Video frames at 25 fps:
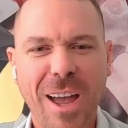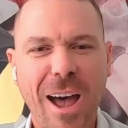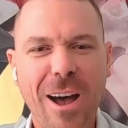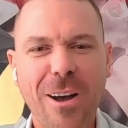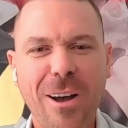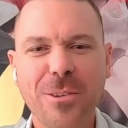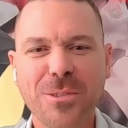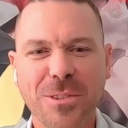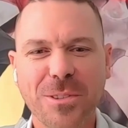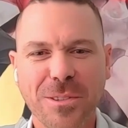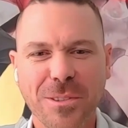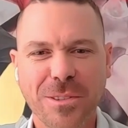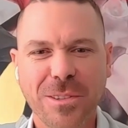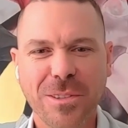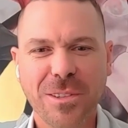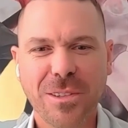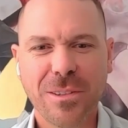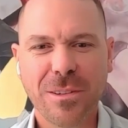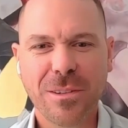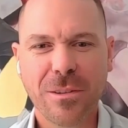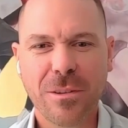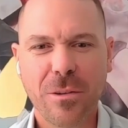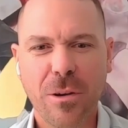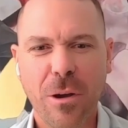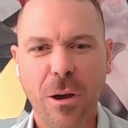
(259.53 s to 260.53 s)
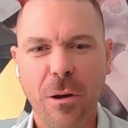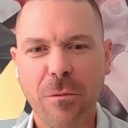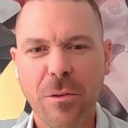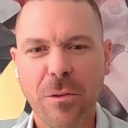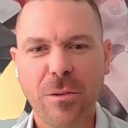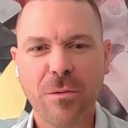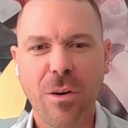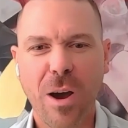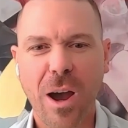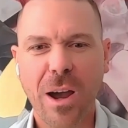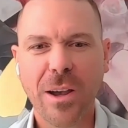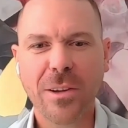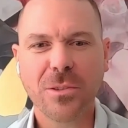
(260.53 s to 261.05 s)
thousands of
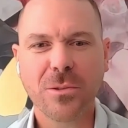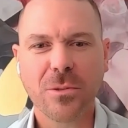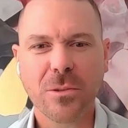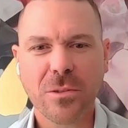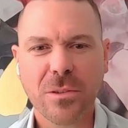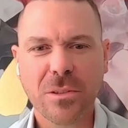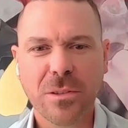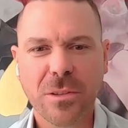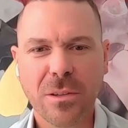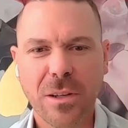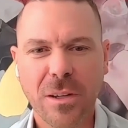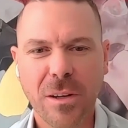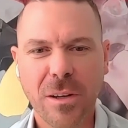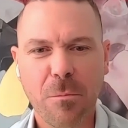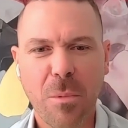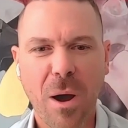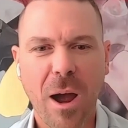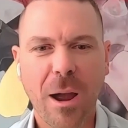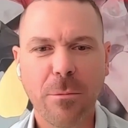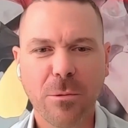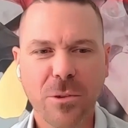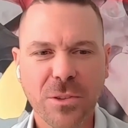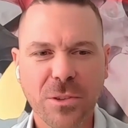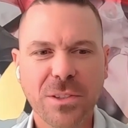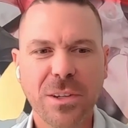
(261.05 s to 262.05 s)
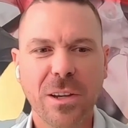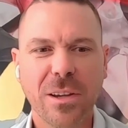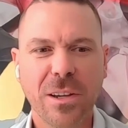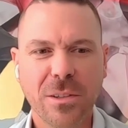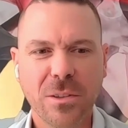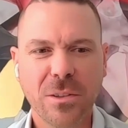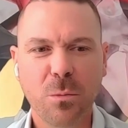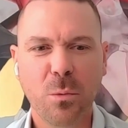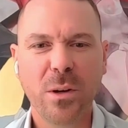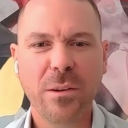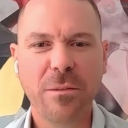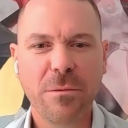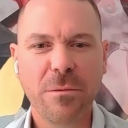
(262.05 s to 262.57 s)
advisors, and the Bible
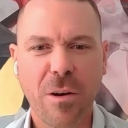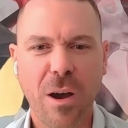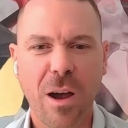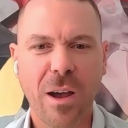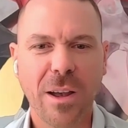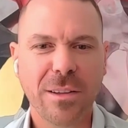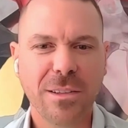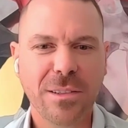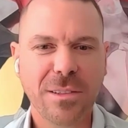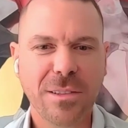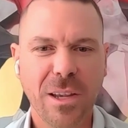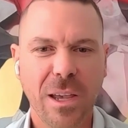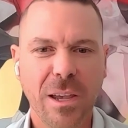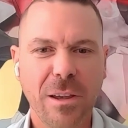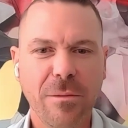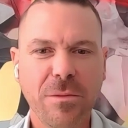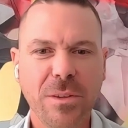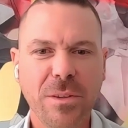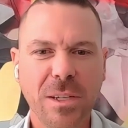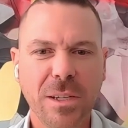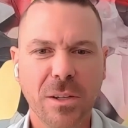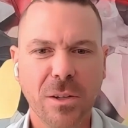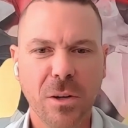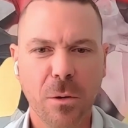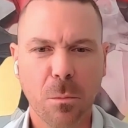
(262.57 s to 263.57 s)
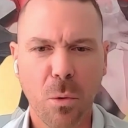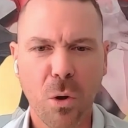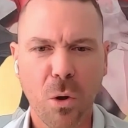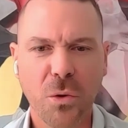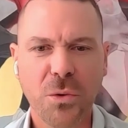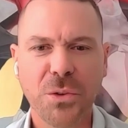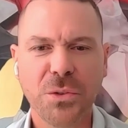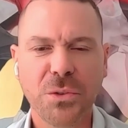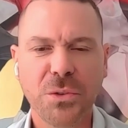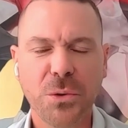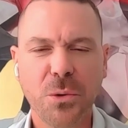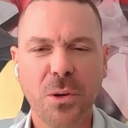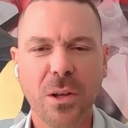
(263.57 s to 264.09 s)
says we find safety in a
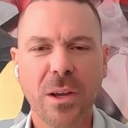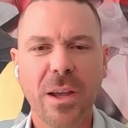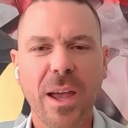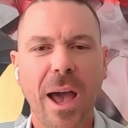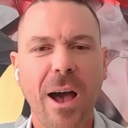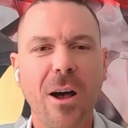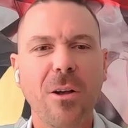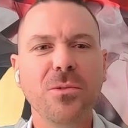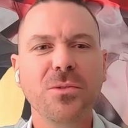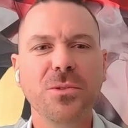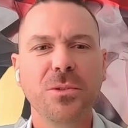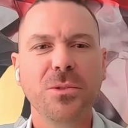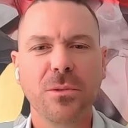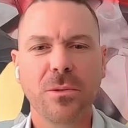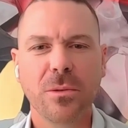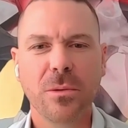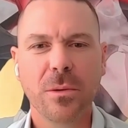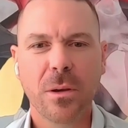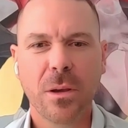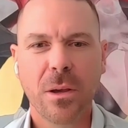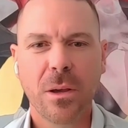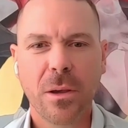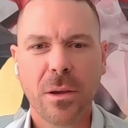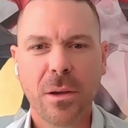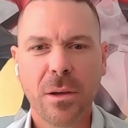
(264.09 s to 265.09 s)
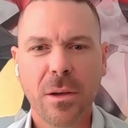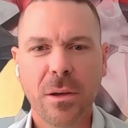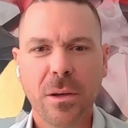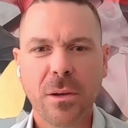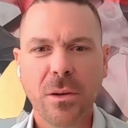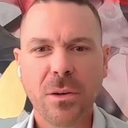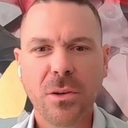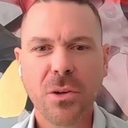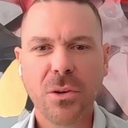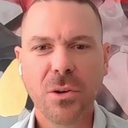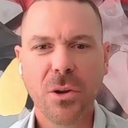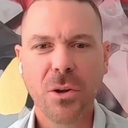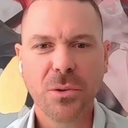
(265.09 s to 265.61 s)
multitude of counsel.
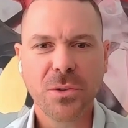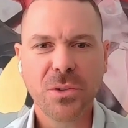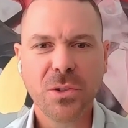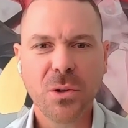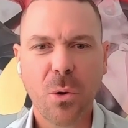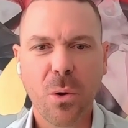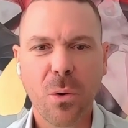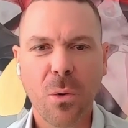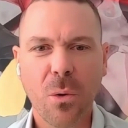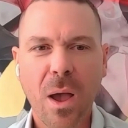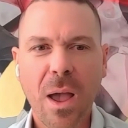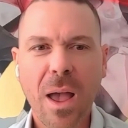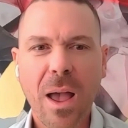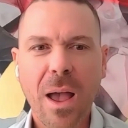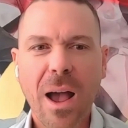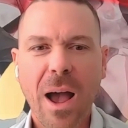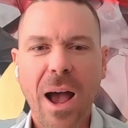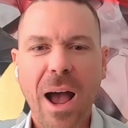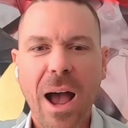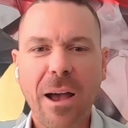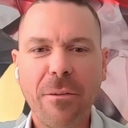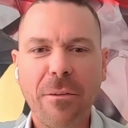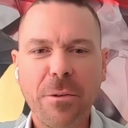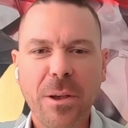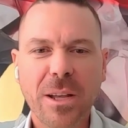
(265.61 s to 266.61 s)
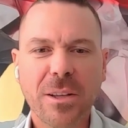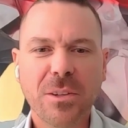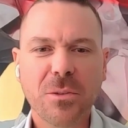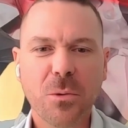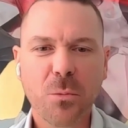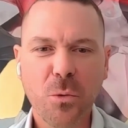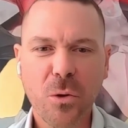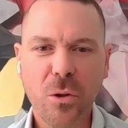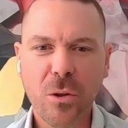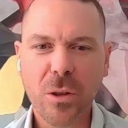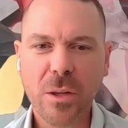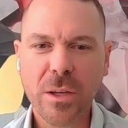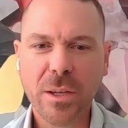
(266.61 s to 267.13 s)
So I've had to
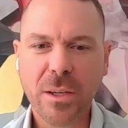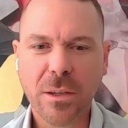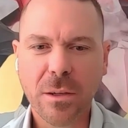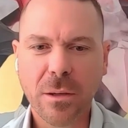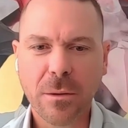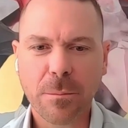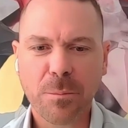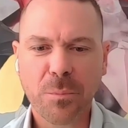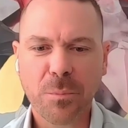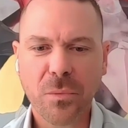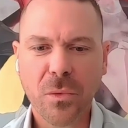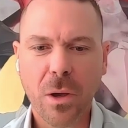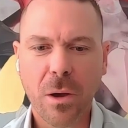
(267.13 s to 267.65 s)
really